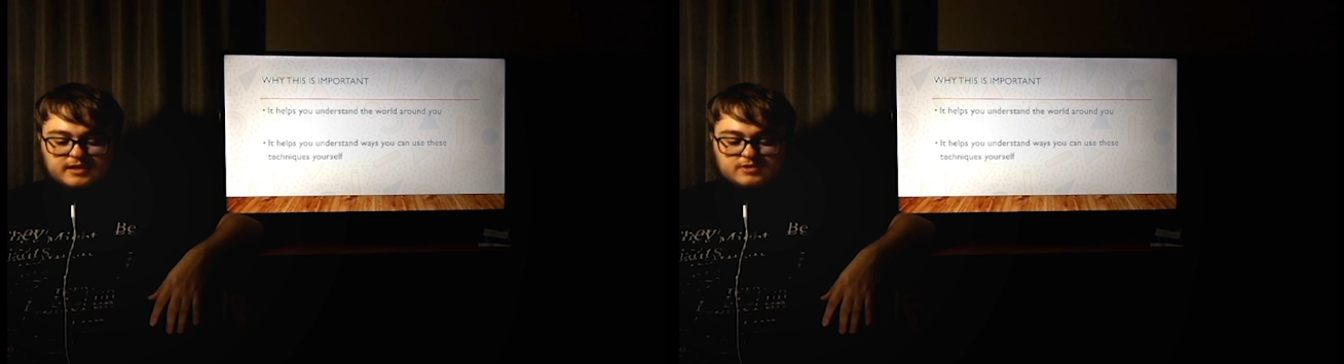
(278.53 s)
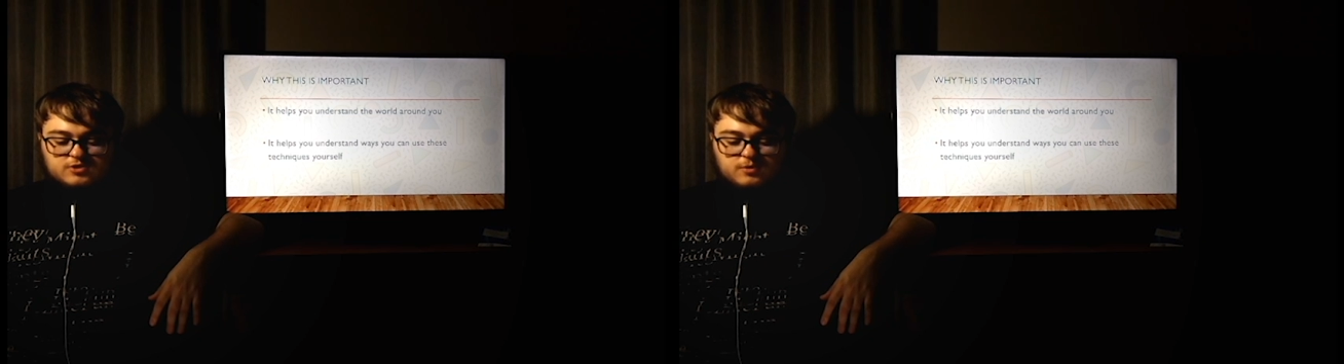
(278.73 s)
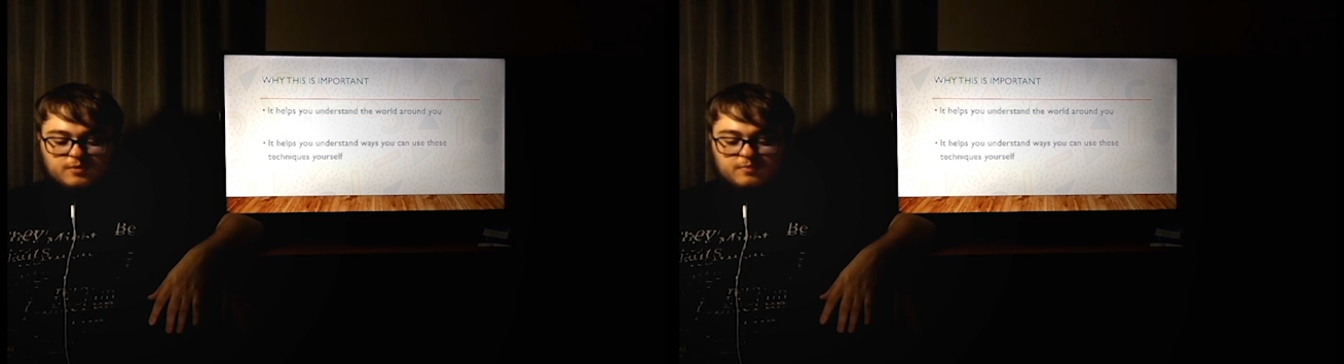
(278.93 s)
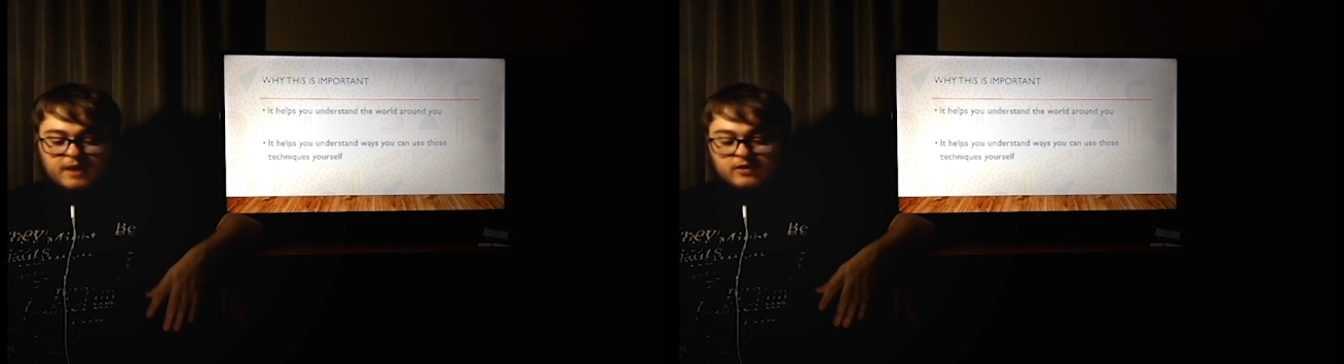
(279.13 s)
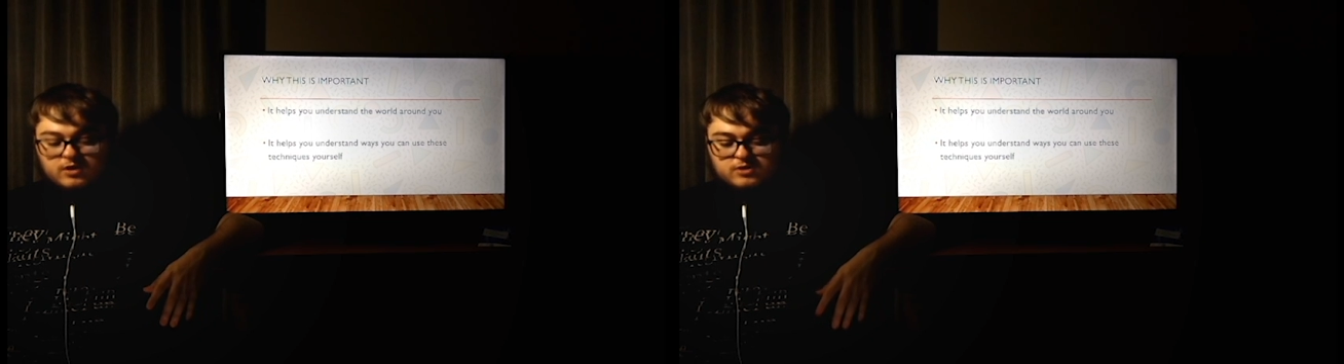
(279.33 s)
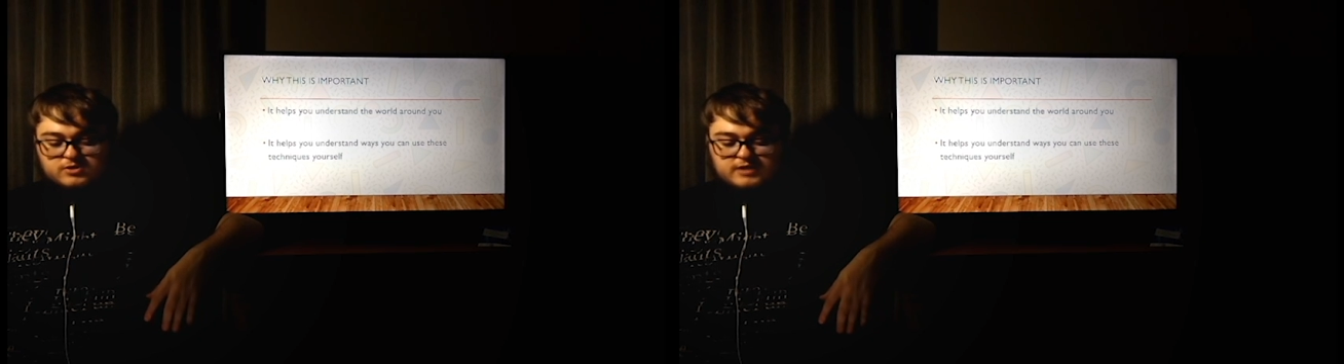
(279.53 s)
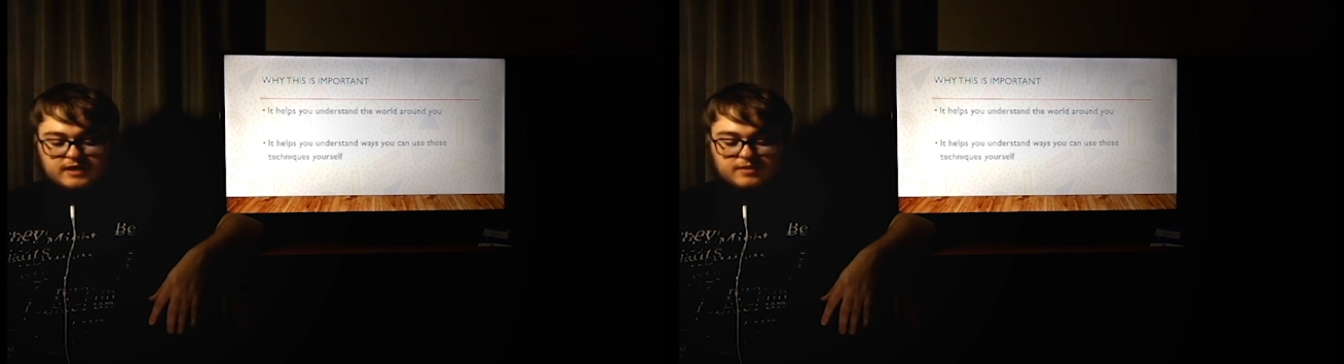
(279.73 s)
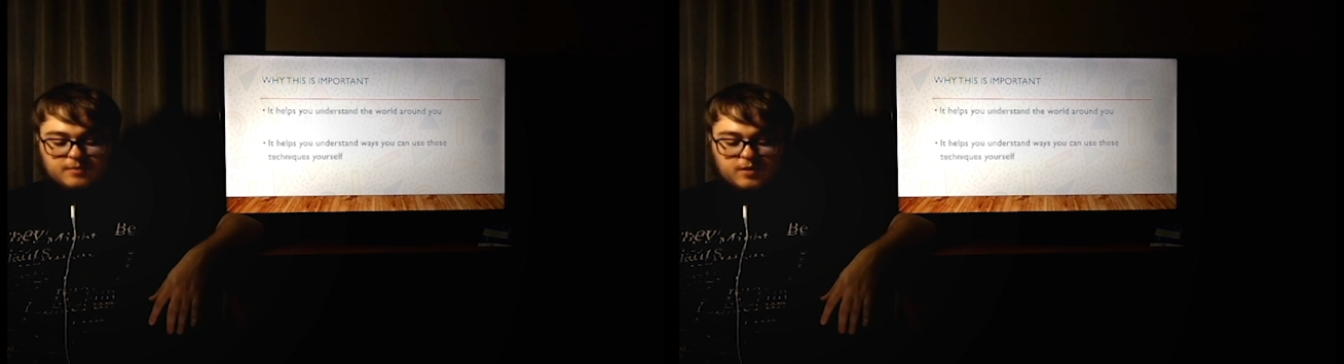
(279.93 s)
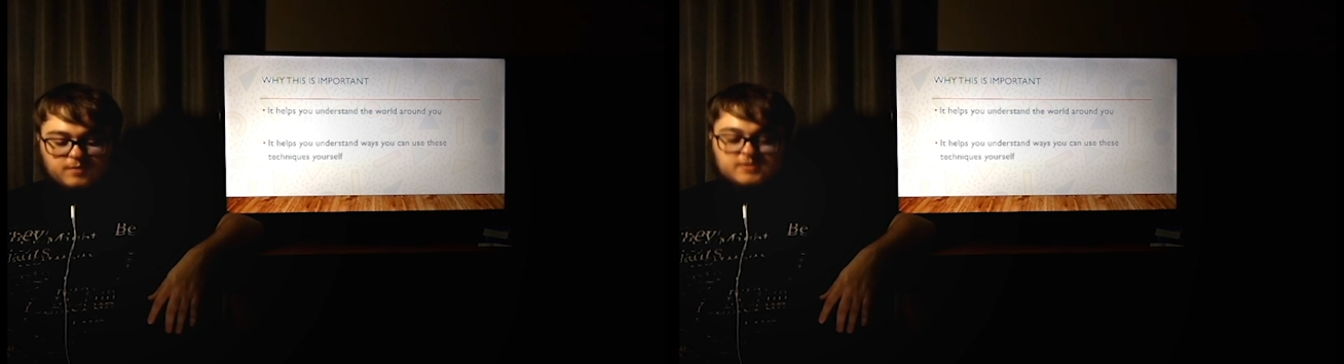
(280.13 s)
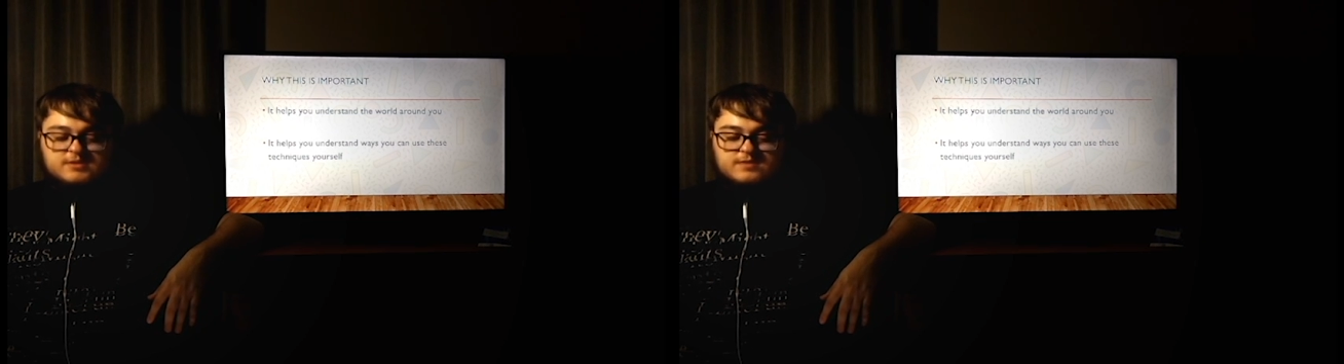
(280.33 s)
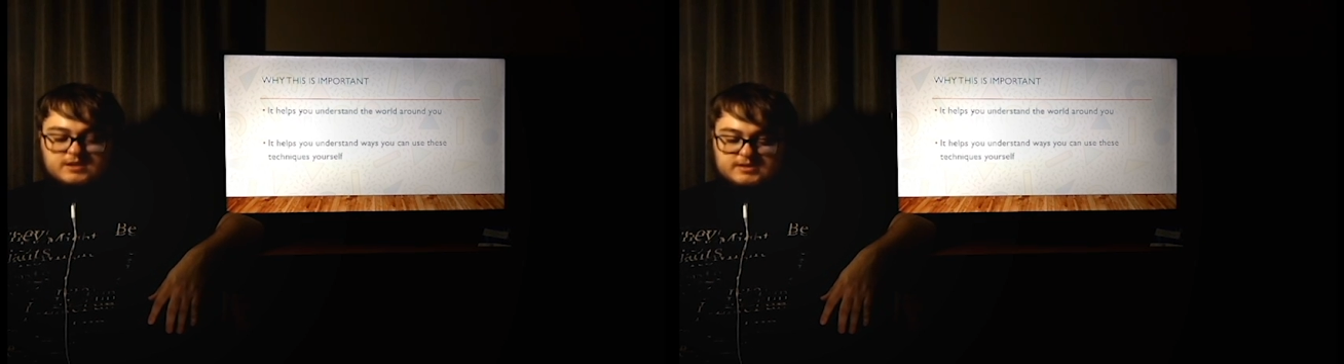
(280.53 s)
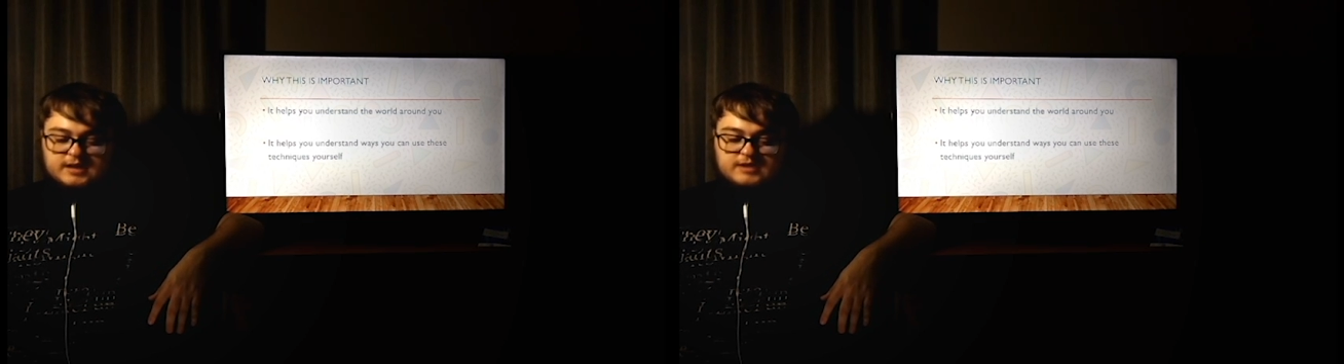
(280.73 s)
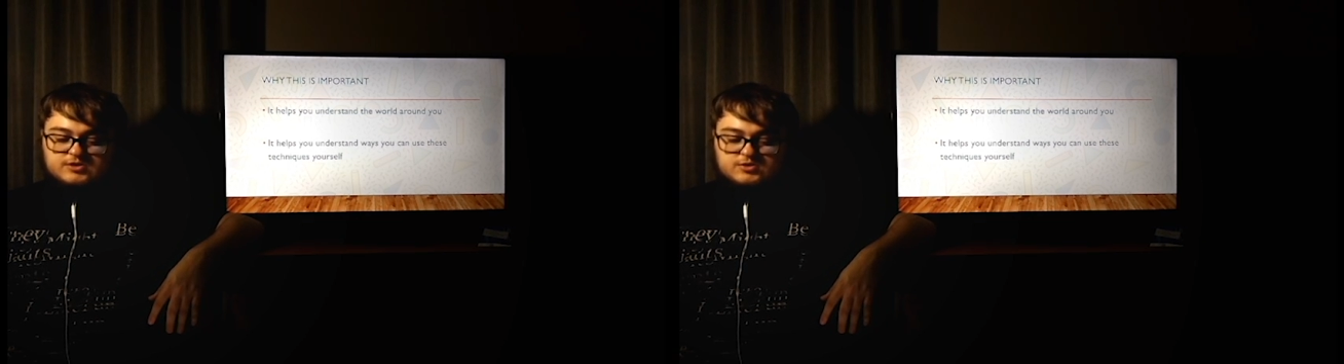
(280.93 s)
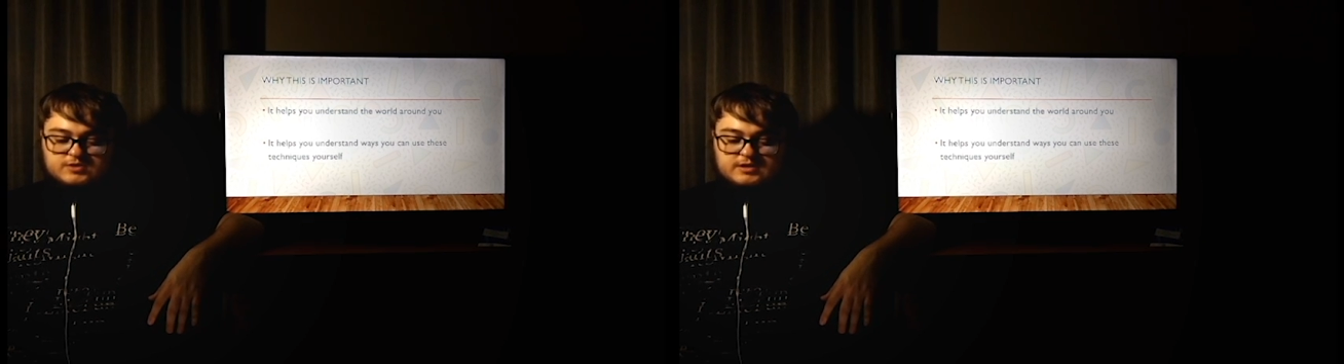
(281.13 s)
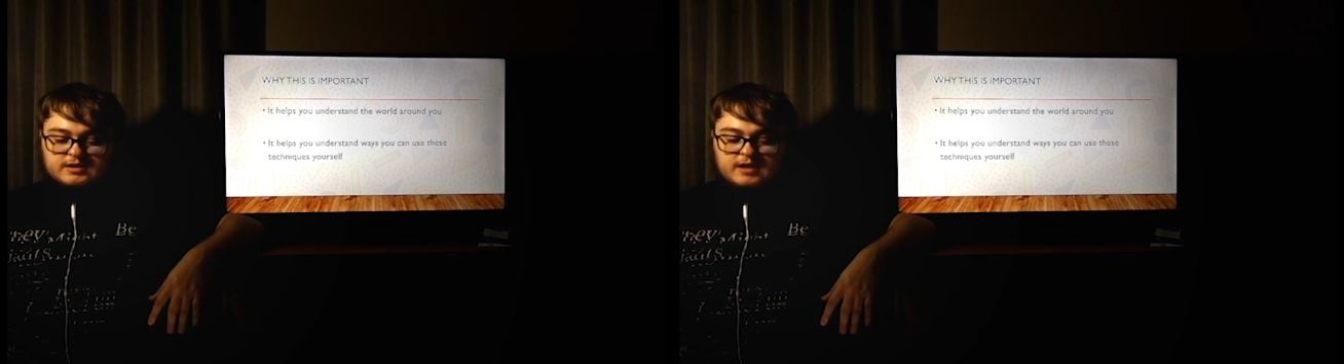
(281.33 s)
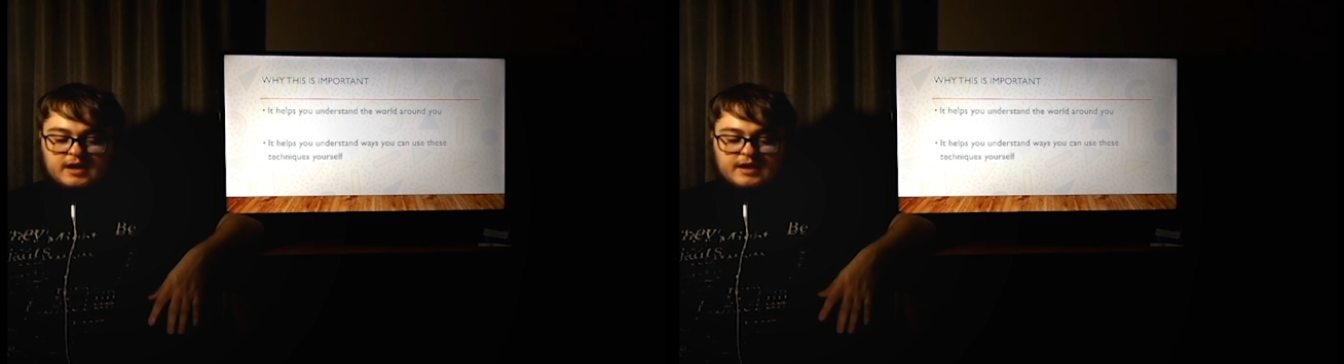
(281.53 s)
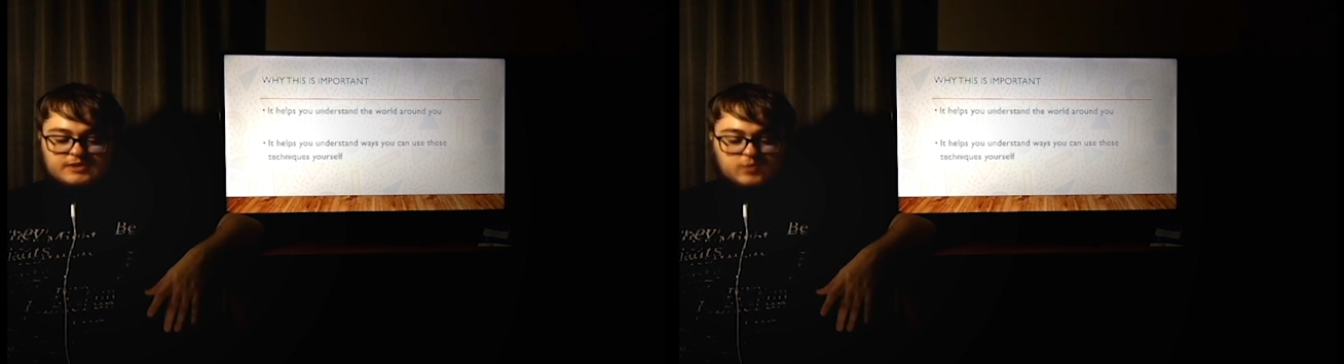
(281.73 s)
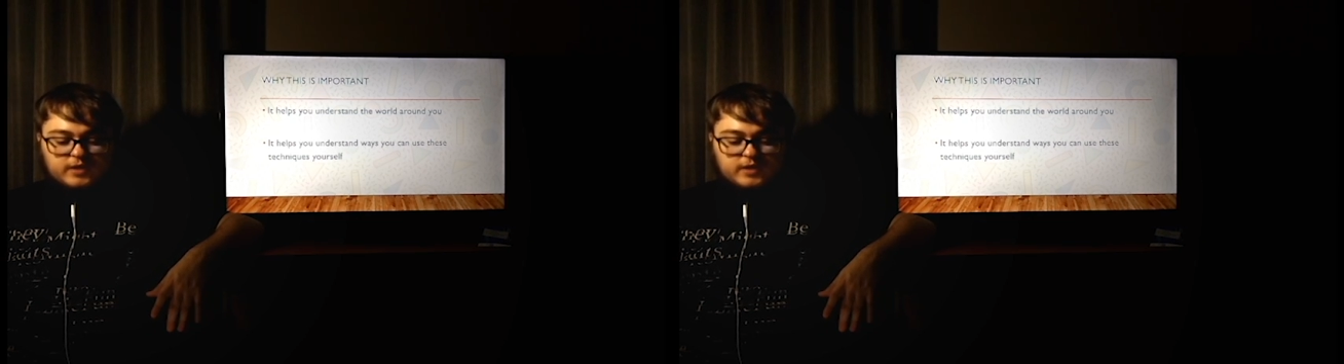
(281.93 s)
This allows you to both better understand the purpose of the designs you see,